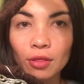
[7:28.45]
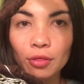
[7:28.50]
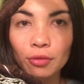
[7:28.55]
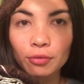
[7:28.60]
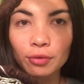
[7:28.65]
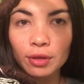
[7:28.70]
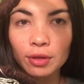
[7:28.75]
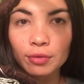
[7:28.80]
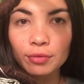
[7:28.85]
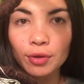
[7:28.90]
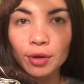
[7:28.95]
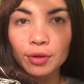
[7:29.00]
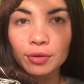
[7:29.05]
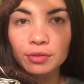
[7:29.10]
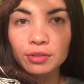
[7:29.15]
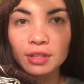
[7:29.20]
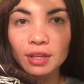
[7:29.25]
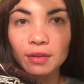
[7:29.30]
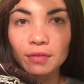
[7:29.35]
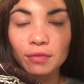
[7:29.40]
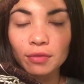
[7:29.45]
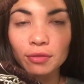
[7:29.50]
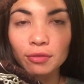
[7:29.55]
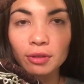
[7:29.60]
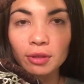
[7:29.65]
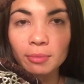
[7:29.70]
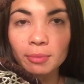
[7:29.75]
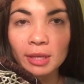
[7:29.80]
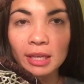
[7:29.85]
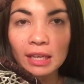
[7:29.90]
3 rows of
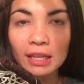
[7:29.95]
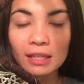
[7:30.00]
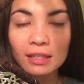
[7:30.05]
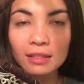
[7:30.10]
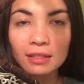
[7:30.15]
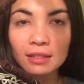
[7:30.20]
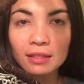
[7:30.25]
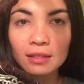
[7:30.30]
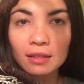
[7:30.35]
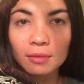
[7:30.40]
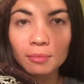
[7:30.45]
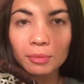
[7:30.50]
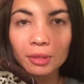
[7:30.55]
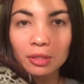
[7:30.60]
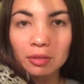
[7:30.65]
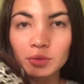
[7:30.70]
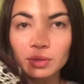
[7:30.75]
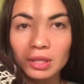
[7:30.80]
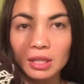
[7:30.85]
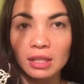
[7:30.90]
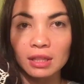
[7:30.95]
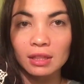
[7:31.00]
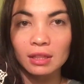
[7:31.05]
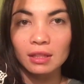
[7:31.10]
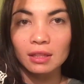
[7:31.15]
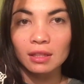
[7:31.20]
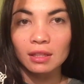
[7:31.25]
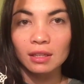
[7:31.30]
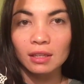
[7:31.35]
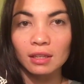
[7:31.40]
3 beads between
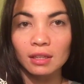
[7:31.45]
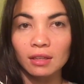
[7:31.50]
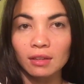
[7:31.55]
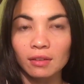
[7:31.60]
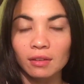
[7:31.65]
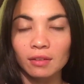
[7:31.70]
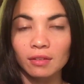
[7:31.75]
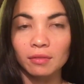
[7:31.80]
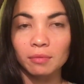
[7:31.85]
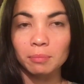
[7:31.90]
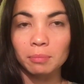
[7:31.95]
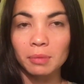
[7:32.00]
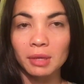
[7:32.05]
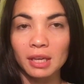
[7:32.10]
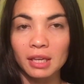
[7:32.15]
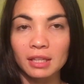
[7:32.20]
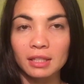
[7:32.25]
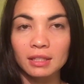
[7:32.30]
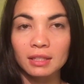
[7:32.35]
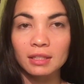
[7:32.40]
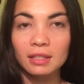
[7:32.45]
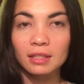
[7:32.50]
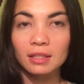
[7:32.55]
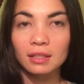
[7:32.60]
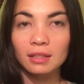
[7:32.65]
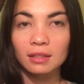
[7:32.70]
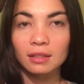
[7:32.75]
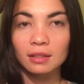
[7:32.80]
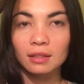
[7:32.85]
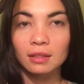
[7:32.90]
the biggest
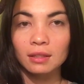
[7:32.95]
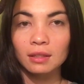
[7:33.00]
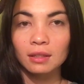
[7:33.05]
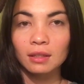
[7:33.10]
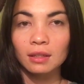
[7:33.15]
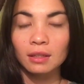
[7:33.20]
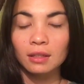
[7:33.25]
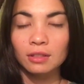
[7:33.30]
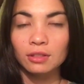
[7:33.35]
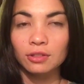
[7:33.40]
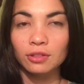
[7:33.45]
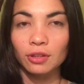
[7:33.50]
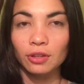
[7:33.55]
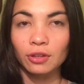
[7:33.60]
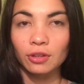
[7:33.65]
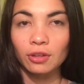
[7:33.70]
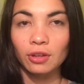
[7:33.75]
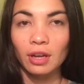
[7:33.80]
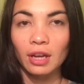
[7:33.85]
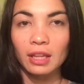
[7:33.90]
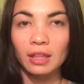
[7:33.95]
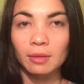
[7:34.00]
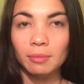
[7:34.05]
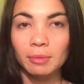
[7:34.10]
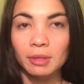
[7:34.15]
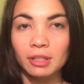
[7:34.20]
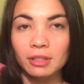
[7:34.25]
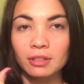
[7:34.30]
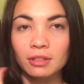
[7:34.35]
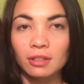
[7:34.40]
circle and the
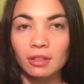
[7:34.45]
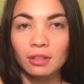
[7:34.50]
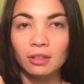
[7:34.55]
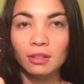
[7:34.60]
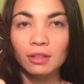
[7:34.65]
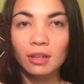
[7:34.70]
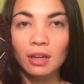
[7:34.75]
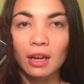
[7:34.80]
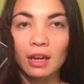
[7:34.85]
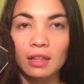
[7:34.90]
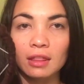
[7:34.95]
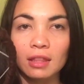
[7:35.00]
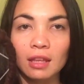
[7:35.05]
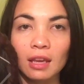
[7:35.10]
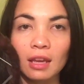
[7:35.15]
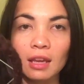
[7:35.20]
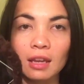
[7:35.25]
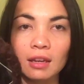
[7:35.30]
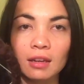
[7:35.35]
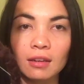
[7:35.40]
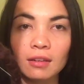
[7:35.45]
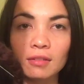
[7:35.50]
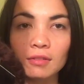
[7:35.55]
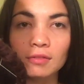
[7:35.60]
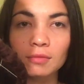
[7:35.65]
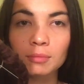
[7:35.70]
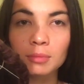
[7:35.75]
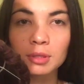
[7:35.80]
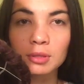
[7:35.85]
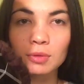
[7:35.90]
middle circle, and then
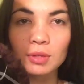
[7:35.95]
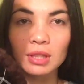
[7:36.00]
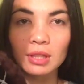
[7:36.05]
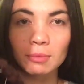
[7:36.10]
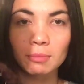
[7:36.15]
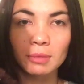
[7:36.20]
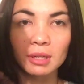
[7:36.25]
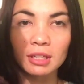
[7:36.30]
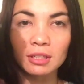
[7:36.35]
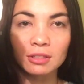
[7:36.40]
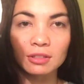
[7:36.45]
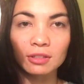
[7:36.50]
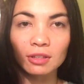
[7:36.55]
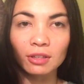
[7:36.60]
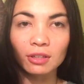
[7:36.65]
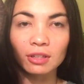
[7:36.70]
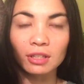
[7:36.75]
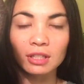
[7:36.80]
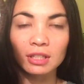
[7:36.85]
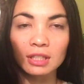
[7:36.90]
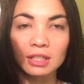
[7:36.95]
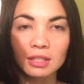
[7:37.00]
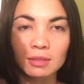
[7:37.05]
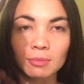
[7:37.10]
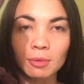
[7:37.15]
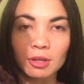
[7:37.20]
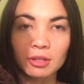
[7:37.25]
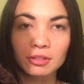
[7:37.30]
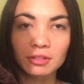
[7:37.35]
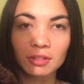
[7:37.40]
between the middle circle and the
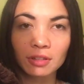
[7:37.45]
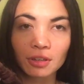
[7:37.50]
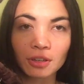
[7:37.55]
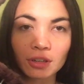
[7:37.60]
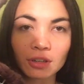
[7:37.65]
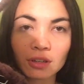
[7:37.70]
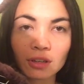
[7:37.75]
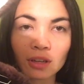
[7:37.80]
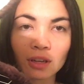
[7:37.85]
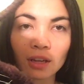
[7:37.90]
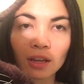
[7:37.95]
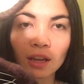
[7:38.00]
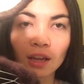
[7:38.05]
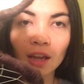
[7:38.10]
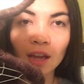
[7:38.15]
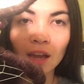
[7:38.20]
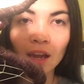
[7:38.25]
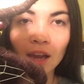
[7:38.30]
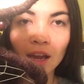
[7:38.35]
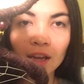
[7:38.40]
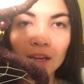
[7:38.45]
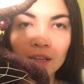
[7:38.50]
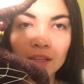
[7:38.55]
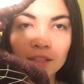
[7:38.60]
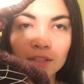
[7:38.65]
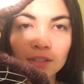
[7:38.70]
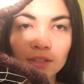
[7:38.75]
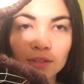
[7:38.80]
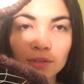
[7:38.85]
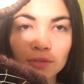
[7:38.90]
small circle, I
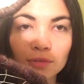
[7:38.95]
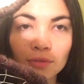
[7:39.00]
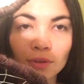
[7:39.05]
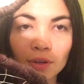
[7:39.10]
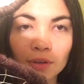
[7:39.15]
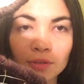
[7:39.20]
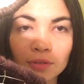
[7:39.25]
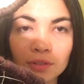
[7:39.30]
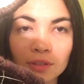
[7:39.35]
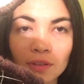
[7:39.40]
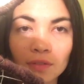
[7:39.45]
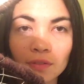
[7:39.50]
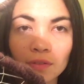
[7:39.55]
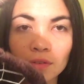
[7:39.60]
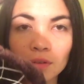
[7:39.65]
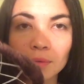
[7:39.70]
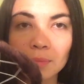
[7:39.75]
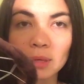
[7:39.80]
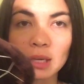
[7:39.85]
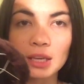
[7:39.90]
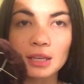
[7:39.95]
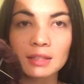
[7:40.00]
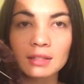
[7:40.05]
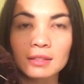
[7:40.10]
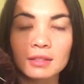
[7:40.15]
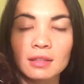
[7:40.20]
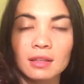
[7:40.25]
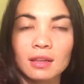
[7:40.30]
did 2 rows of 3 beads.